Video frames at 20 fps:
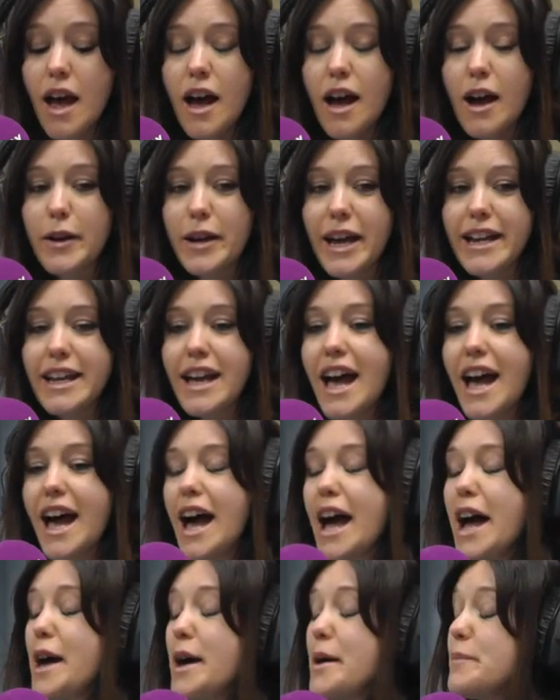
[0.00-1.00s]
Okay.
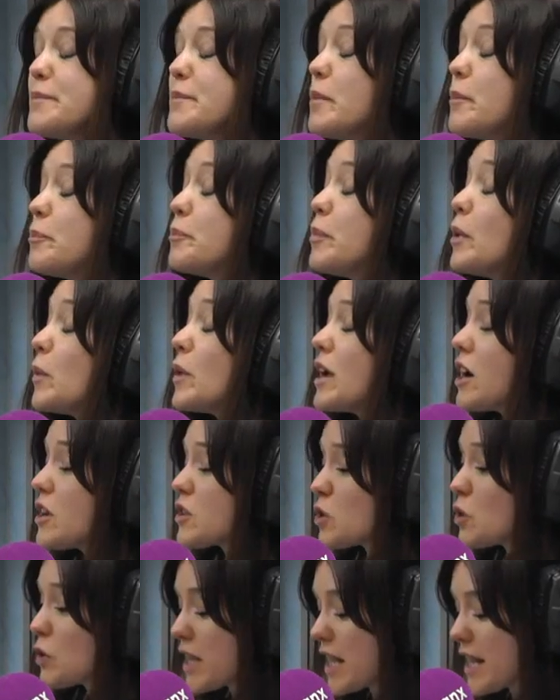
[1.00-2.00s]
But we are
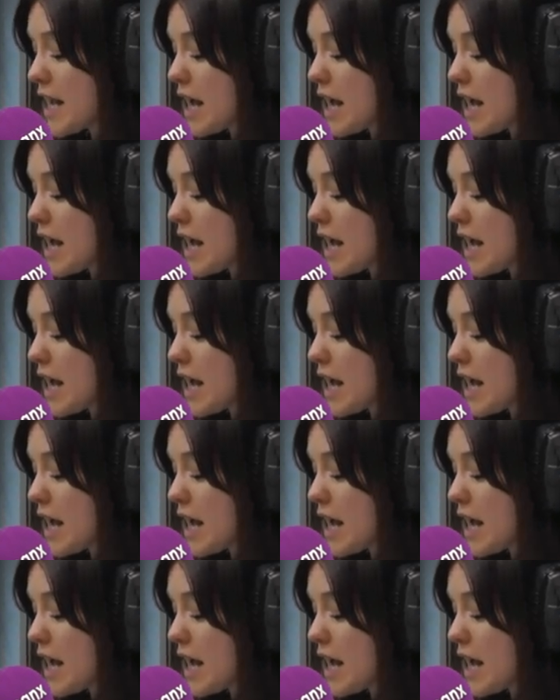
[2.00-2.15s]
talking